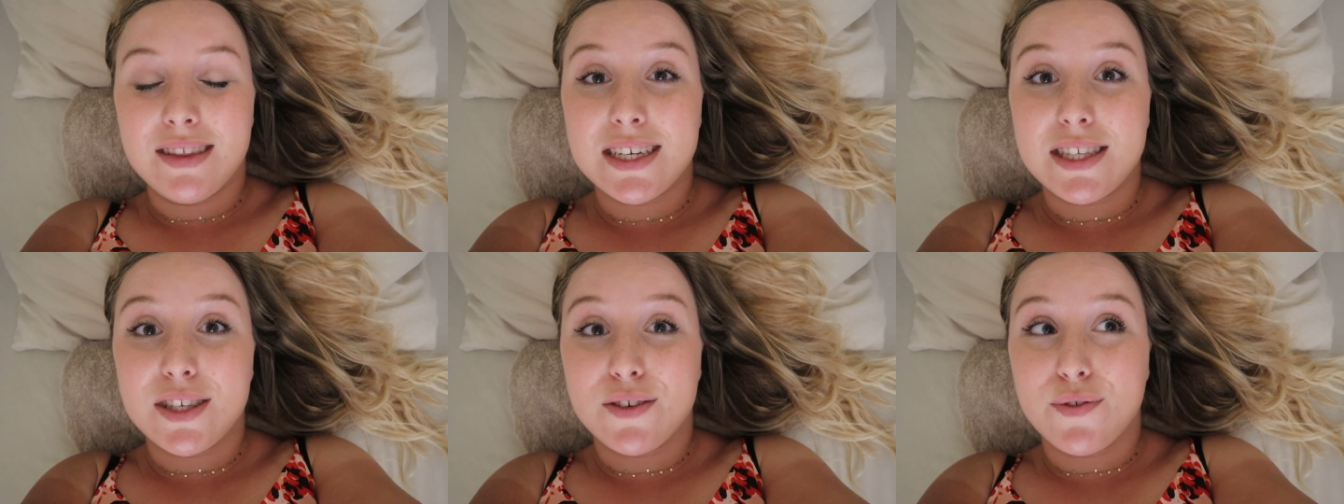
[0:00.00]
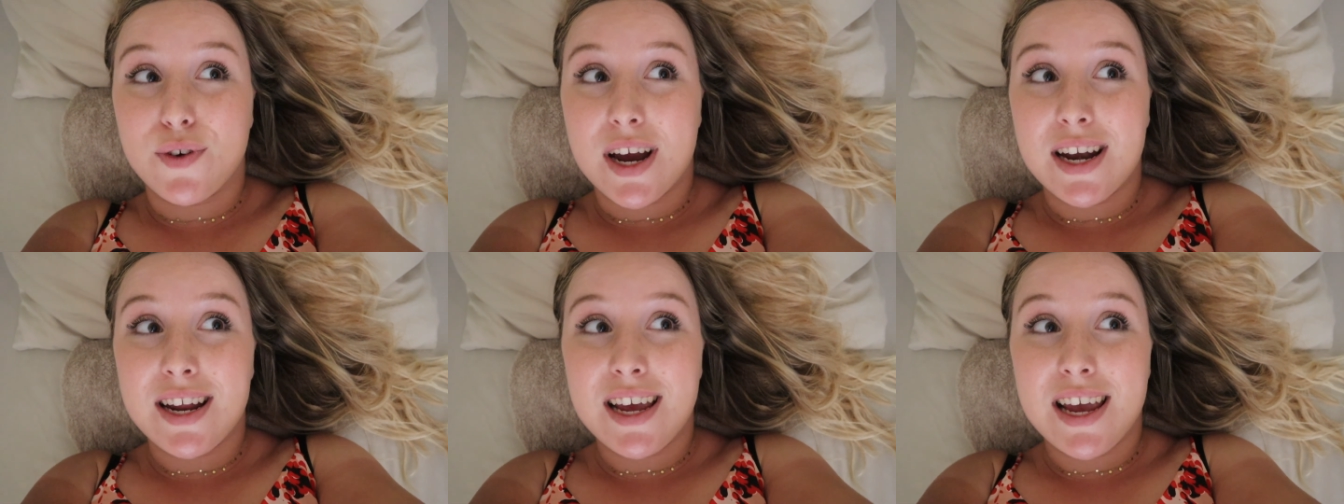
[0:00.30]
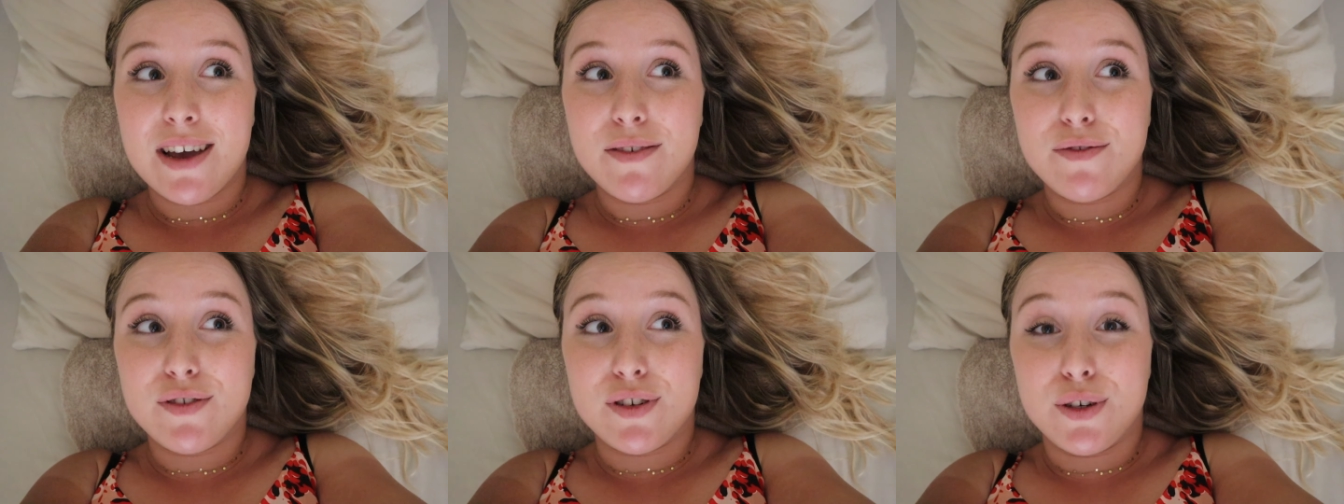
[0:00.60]
It's Friday
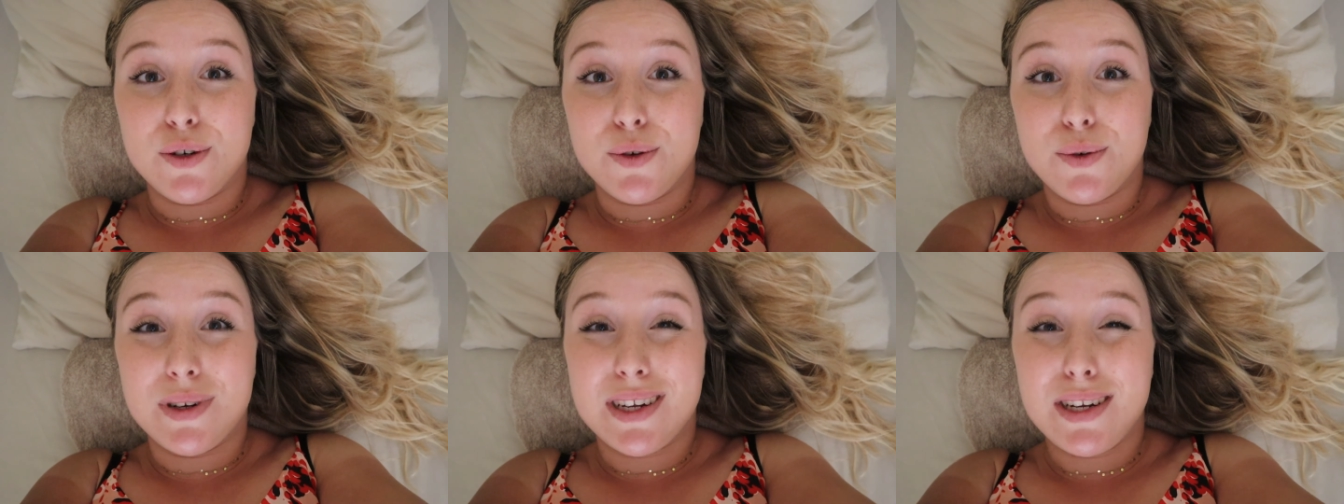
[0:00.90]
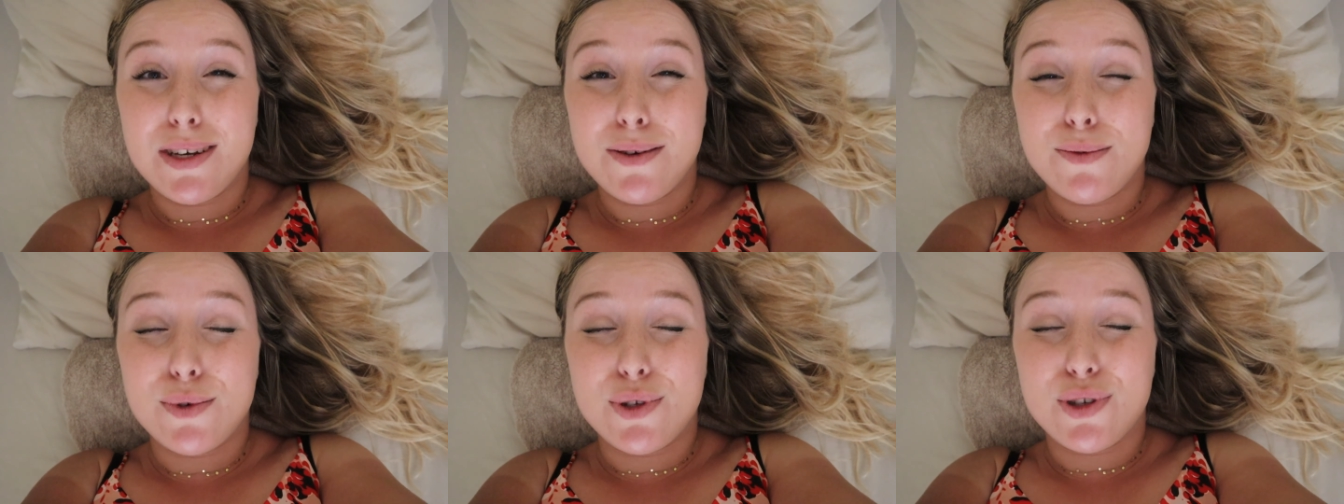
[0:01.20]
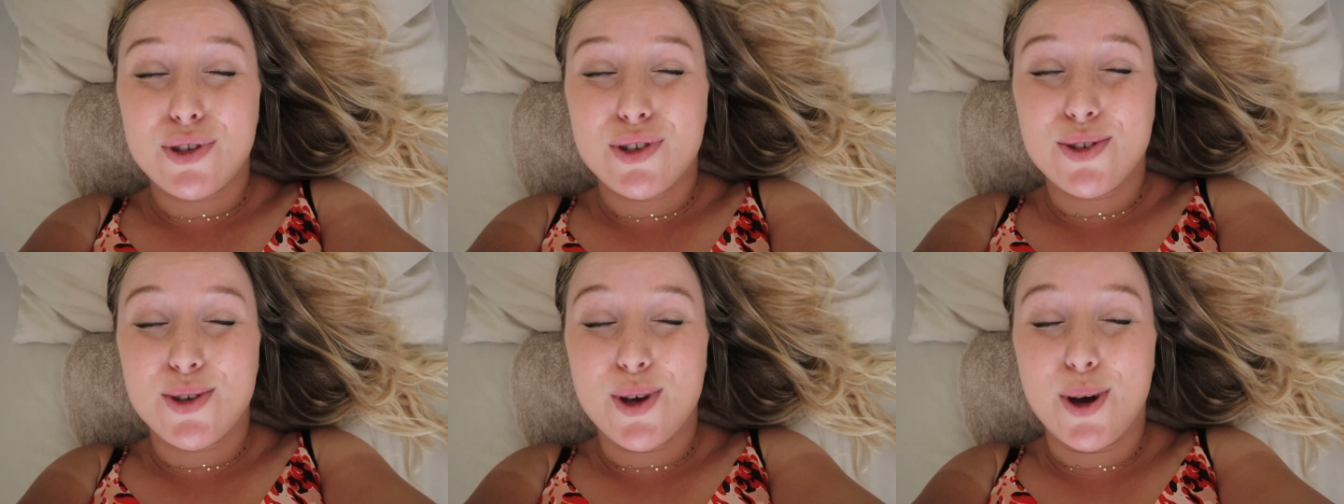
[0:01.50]
afternoon and it was
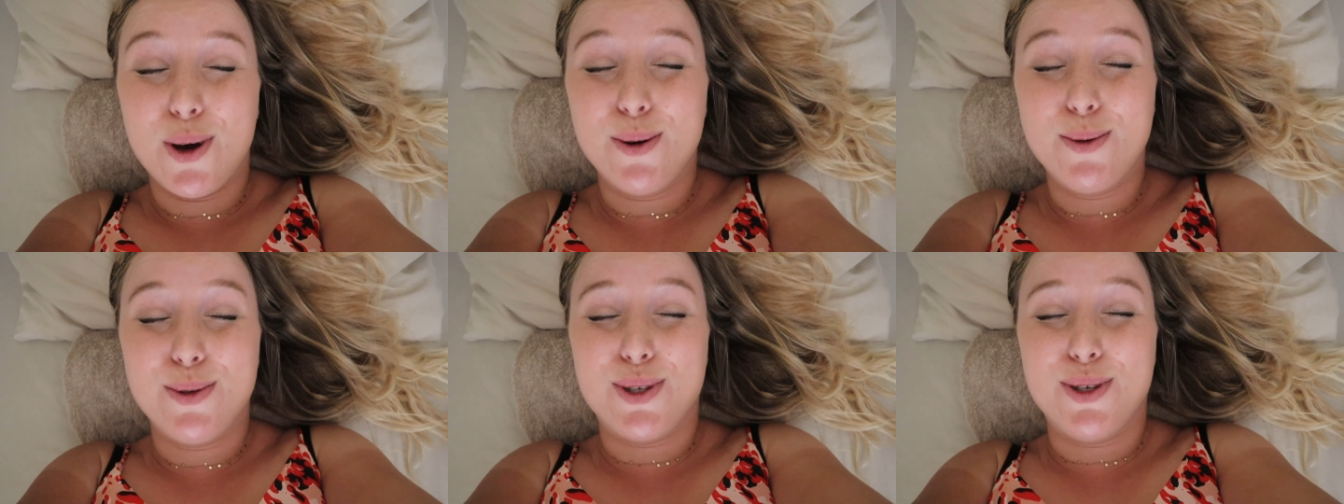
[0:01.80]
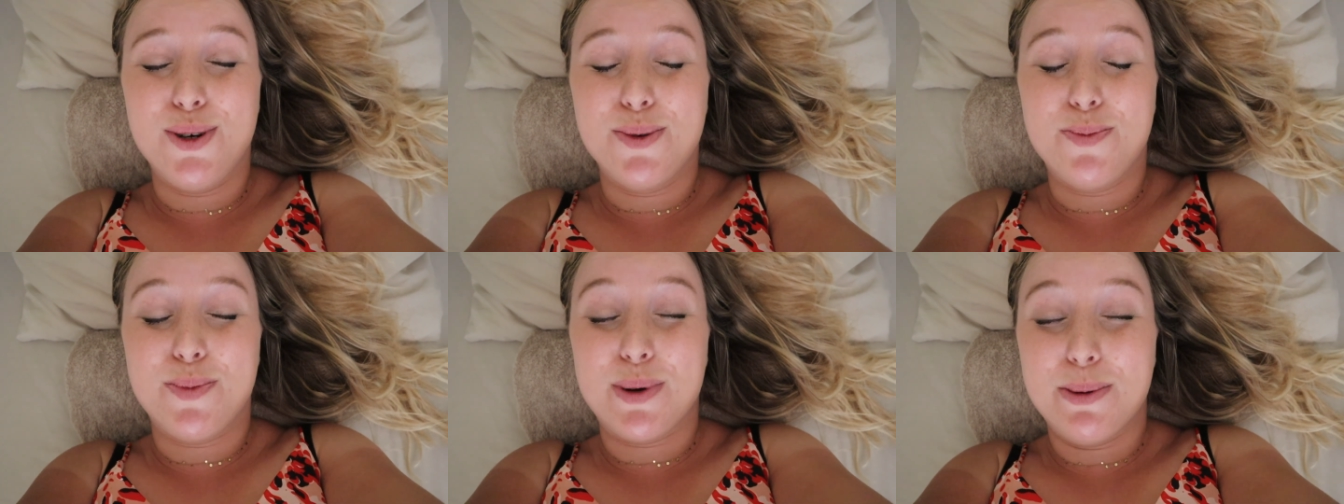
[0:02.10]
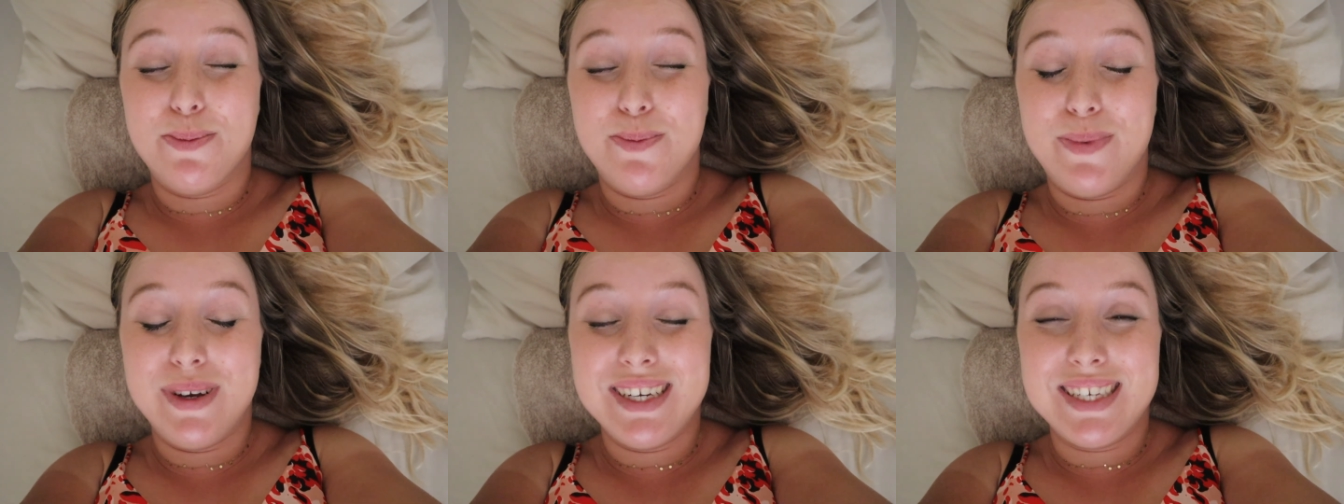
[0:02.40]
so
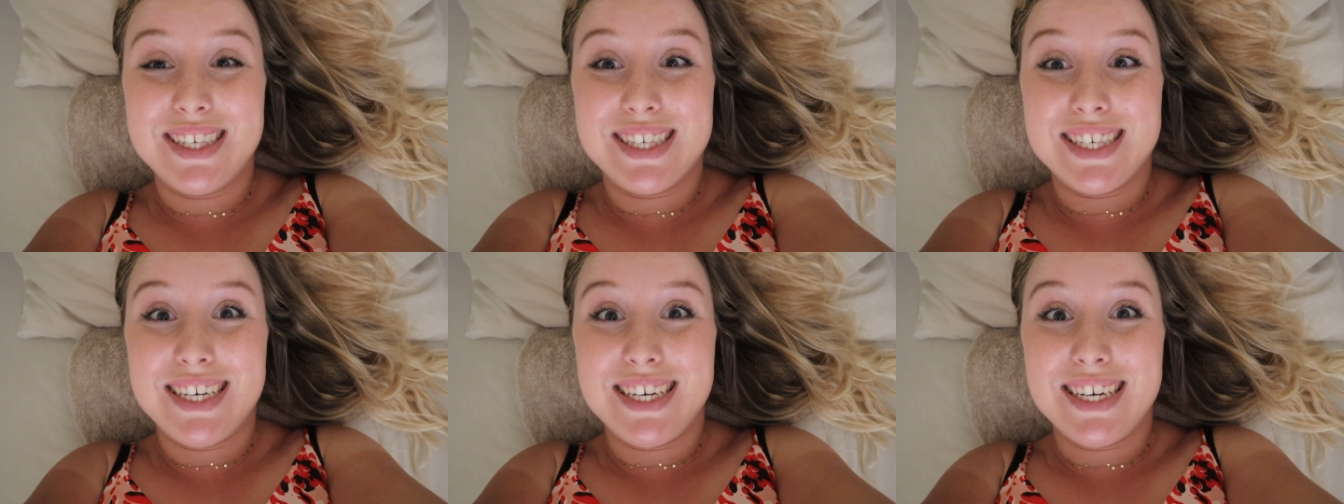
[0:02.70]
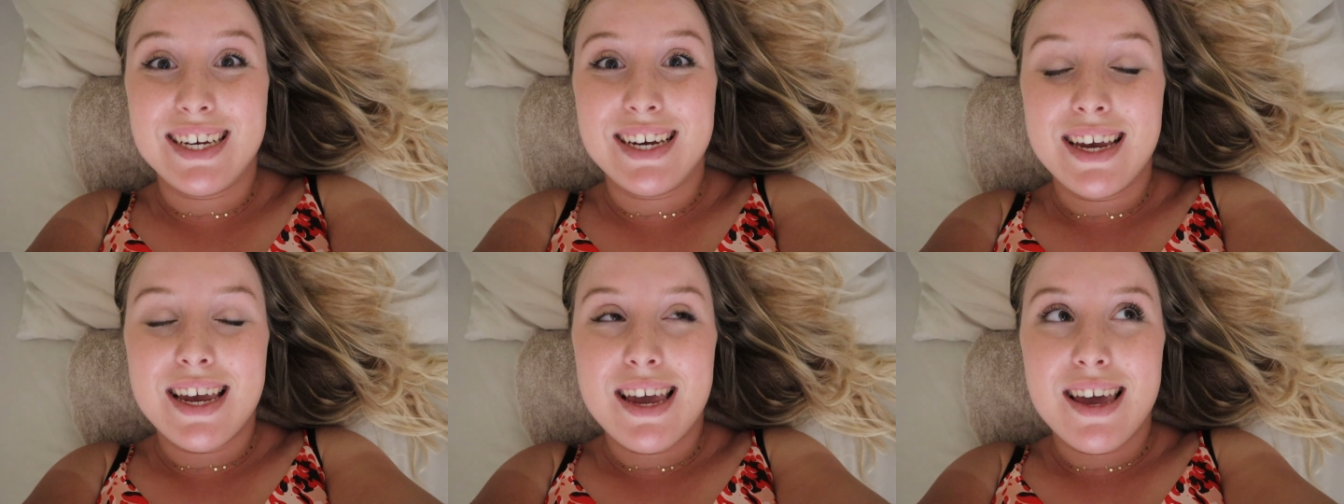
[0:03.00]
super busy.